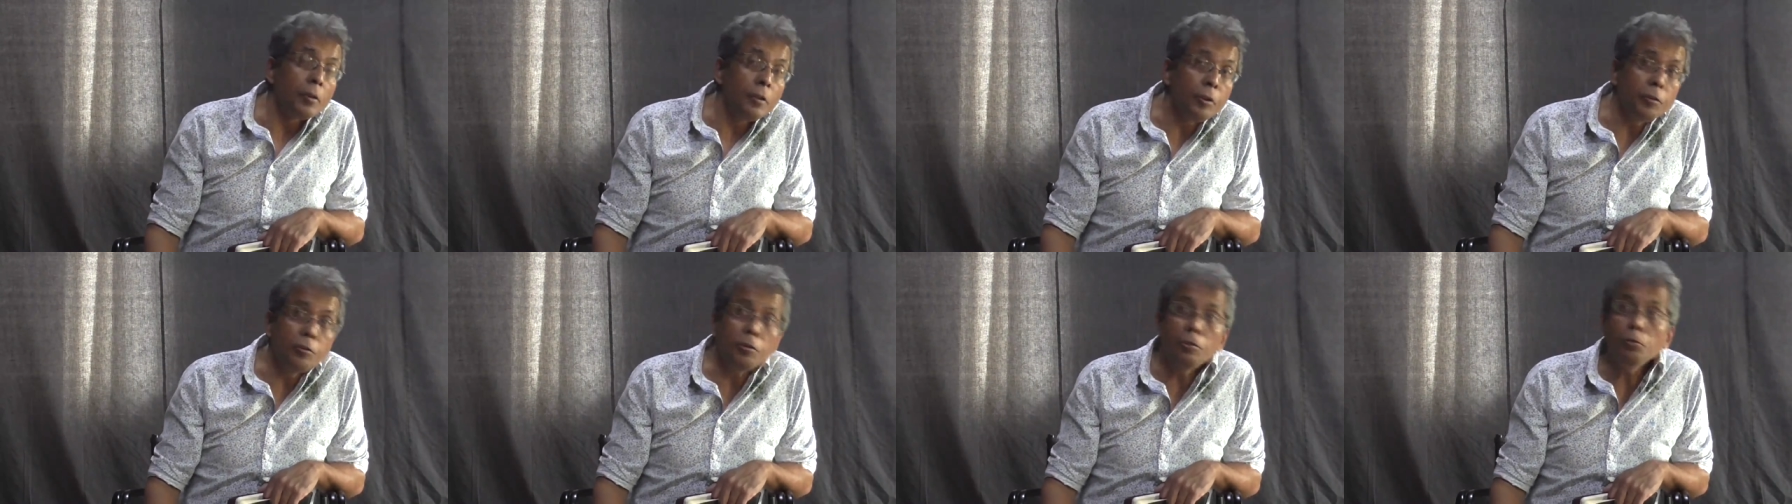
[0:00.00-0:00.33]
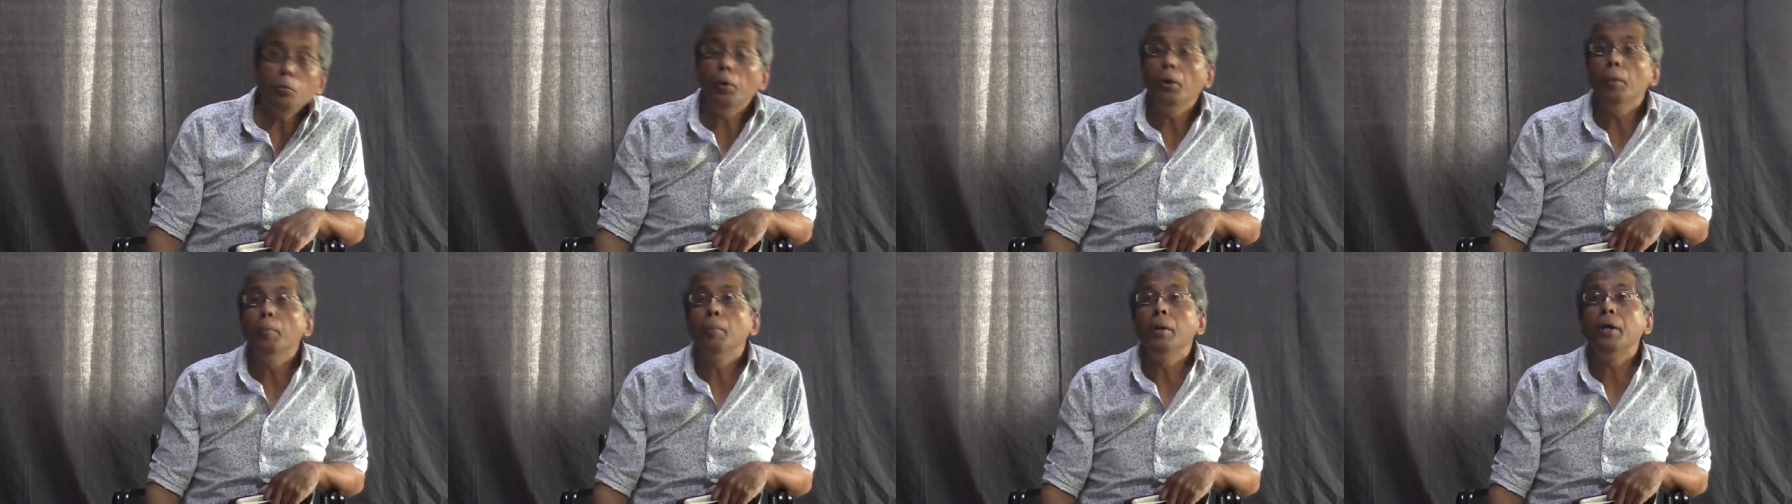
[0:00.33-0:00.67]
This
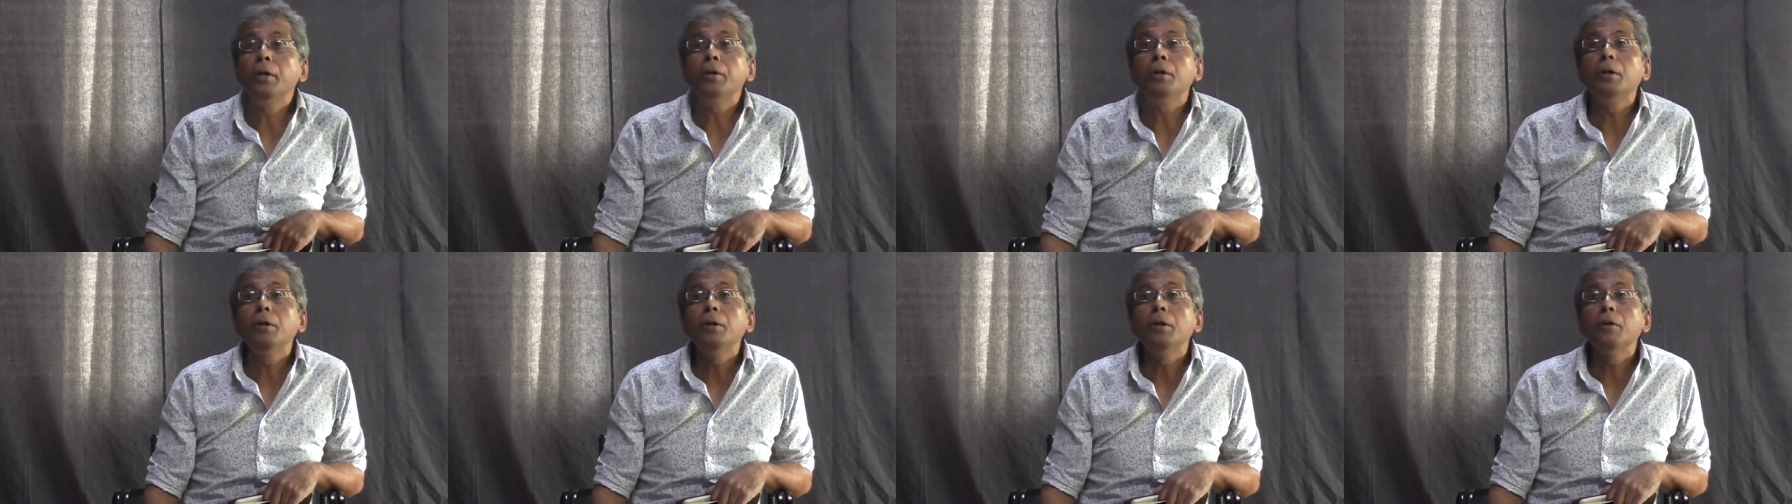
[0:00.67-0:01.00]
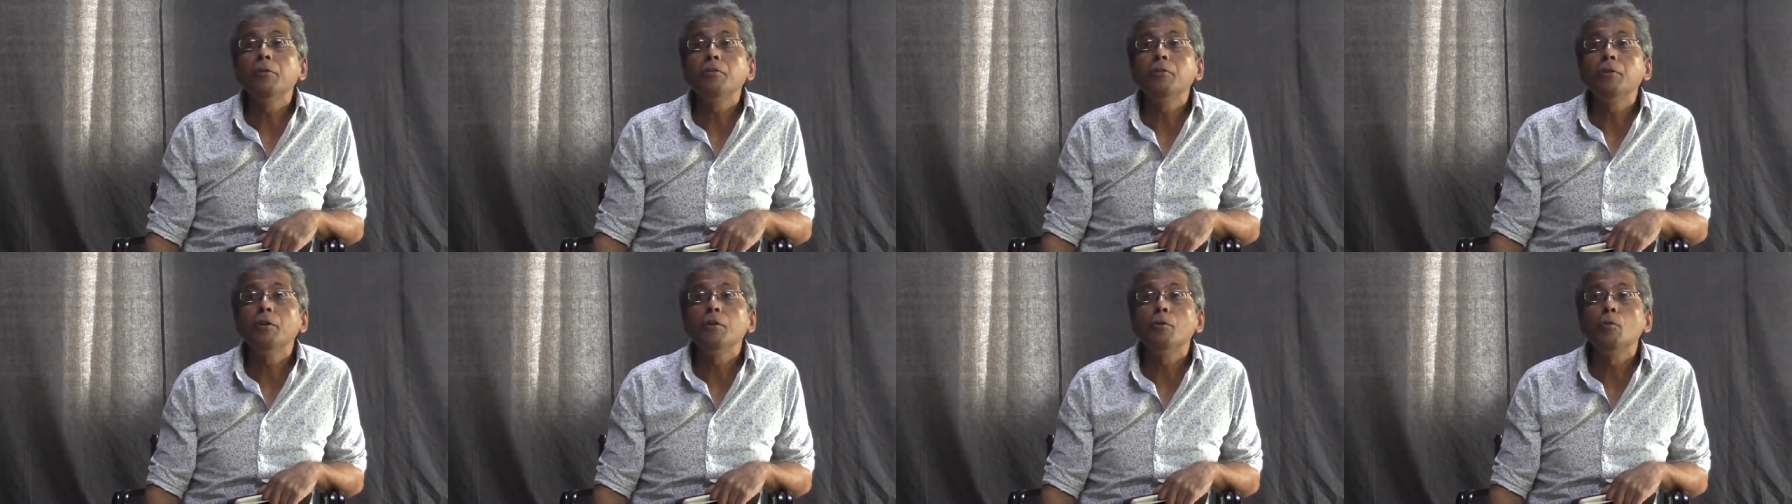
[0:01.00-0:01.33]
is what Ambedkar
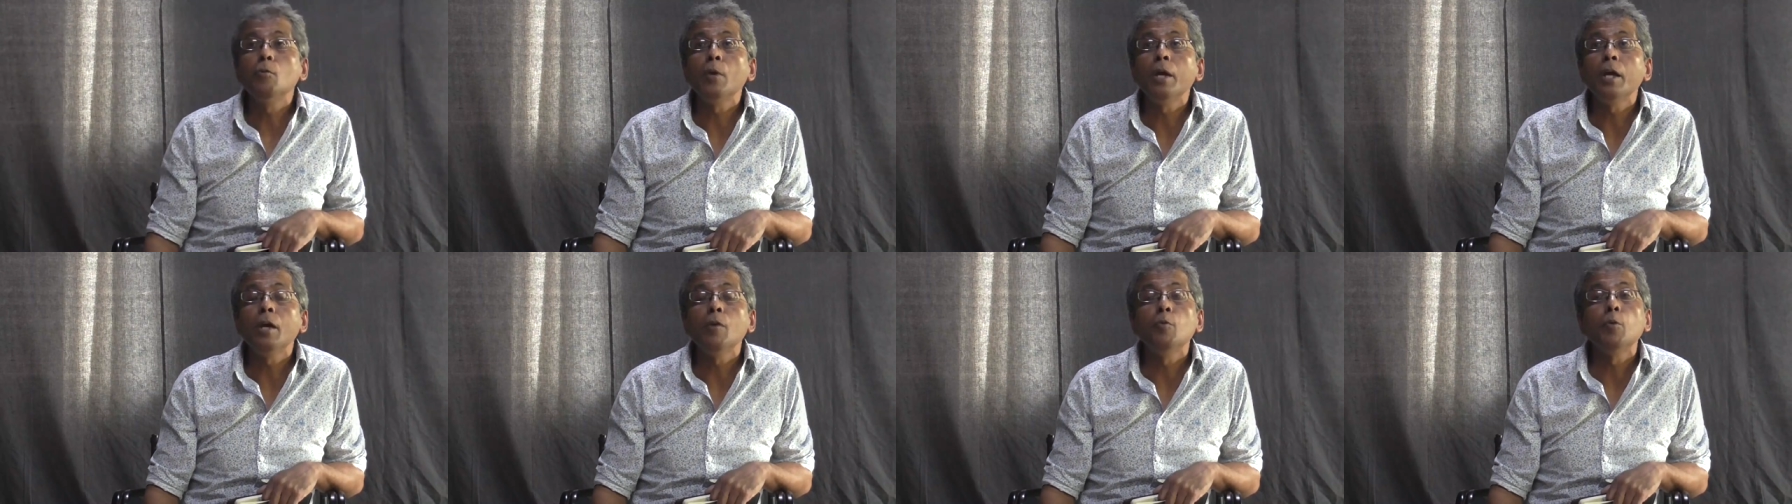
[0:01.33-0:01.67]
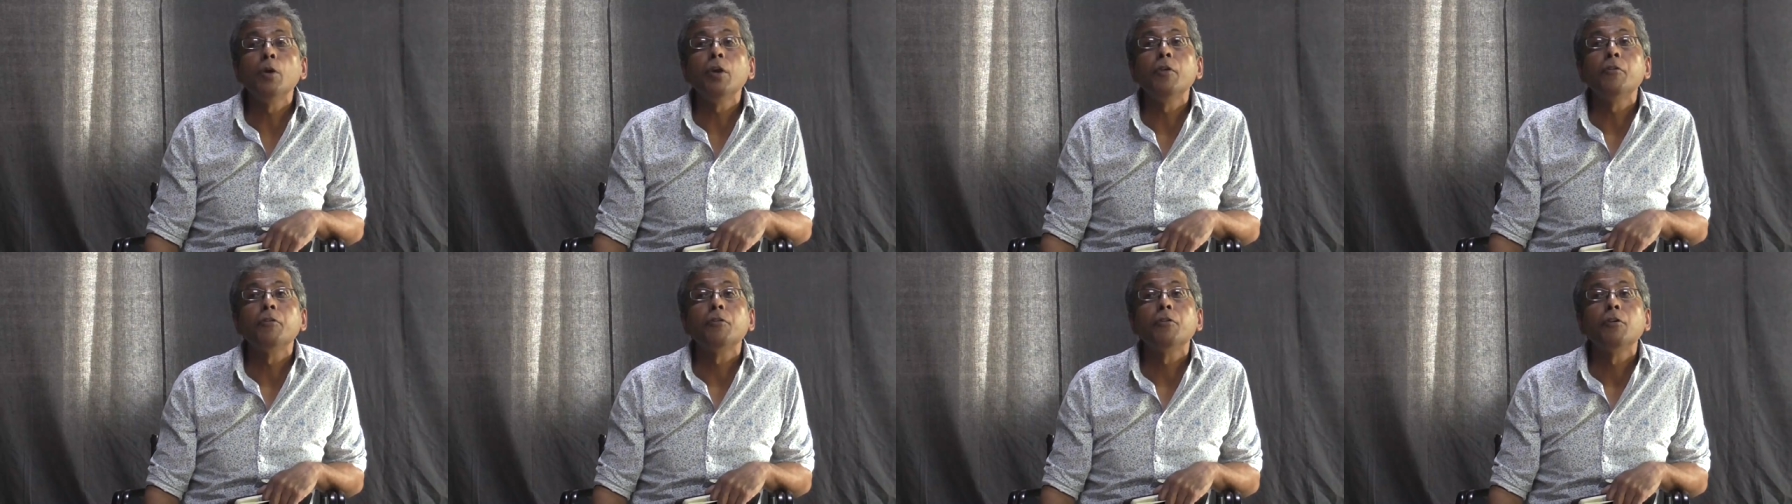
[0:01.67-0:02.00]
does in a way
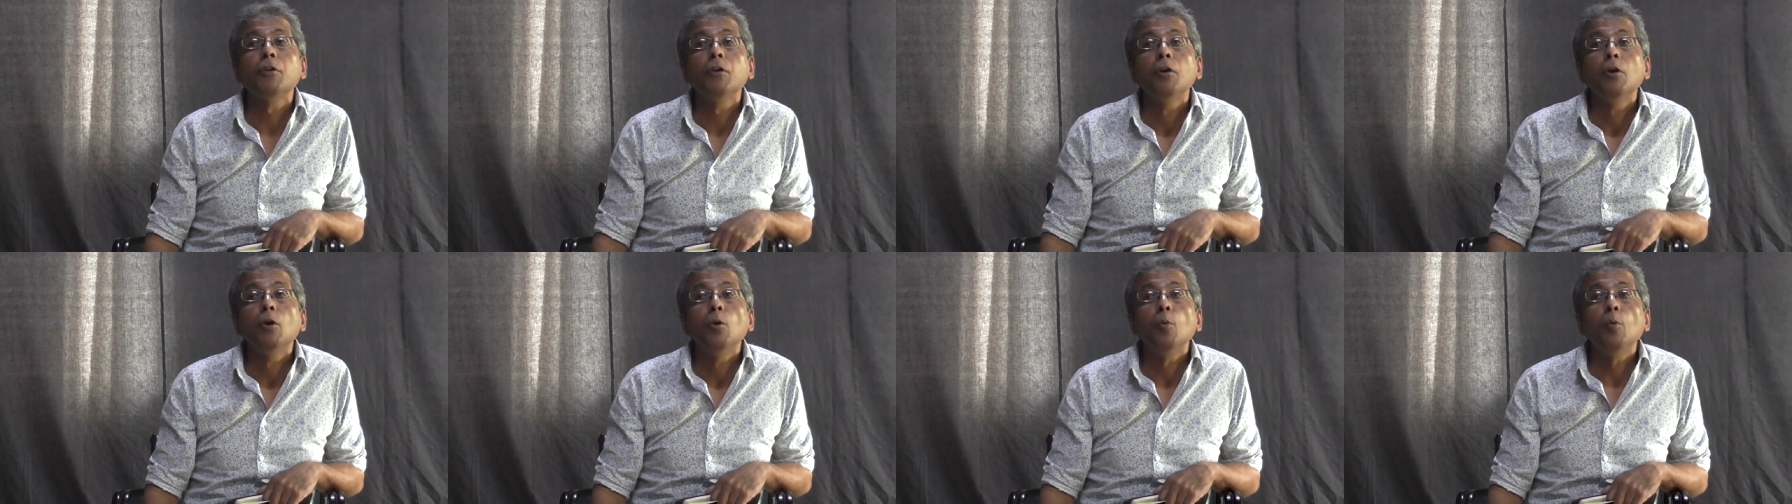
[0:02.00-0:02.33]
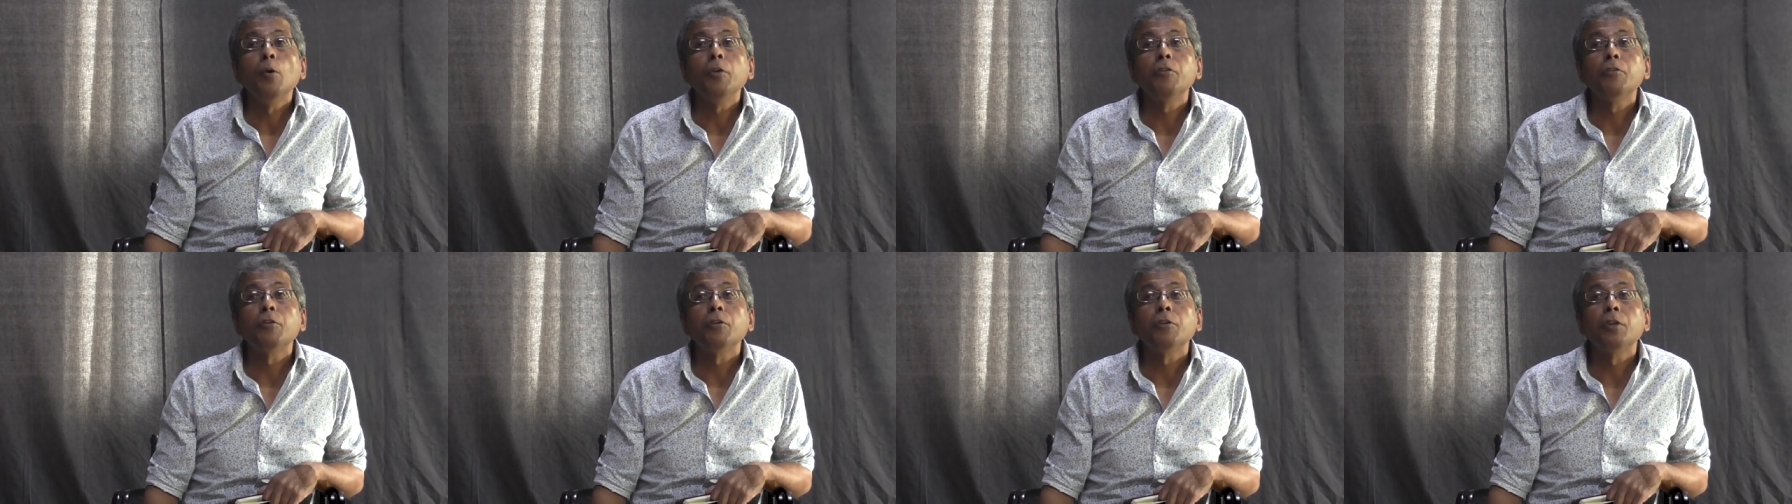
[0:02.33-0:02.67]
with,
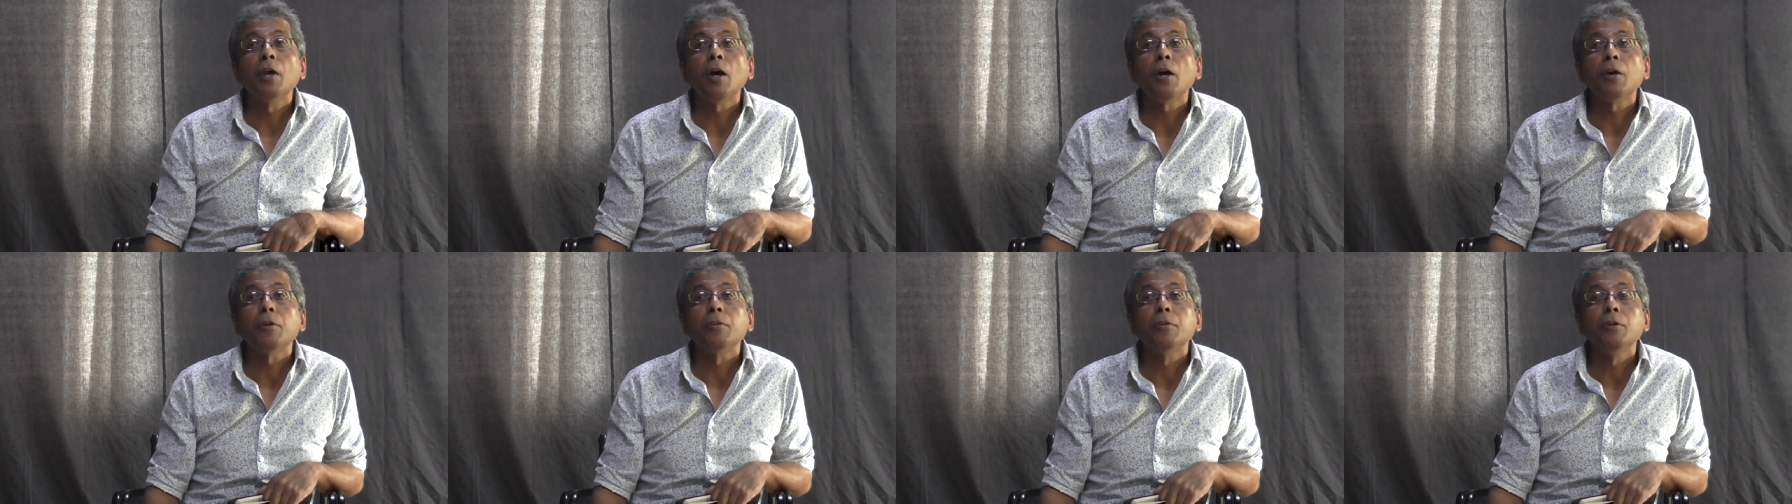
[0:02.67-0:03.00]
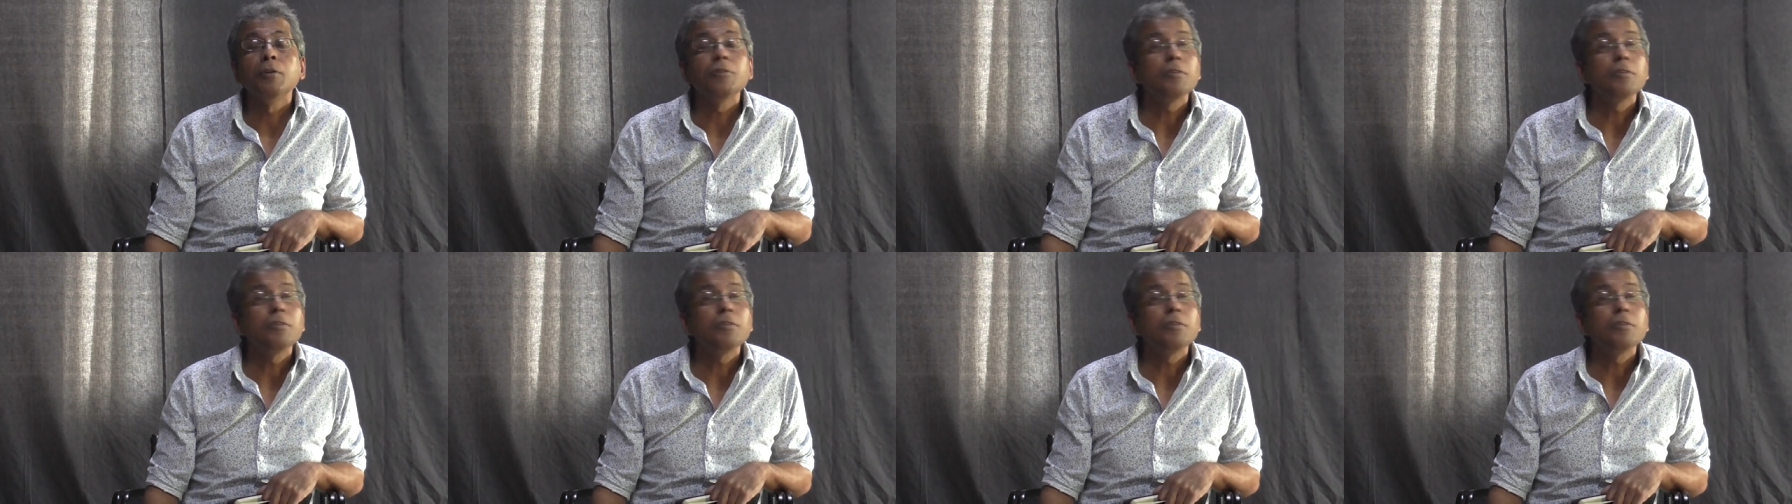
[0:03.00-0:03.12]
with Siddharth.